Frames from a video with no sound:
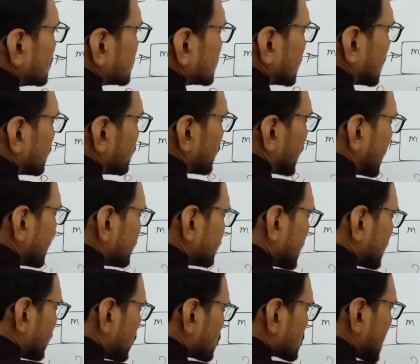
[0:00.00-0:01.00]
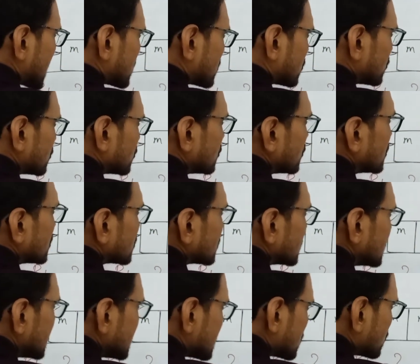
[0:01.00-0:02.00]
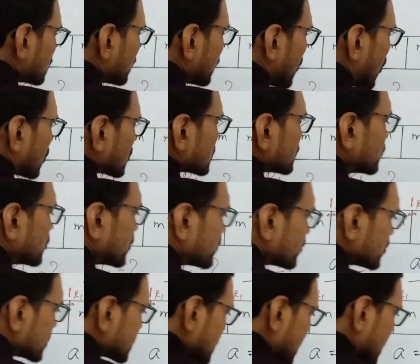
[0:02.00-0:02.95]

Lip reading: now by the force R2, these 2 blocks move with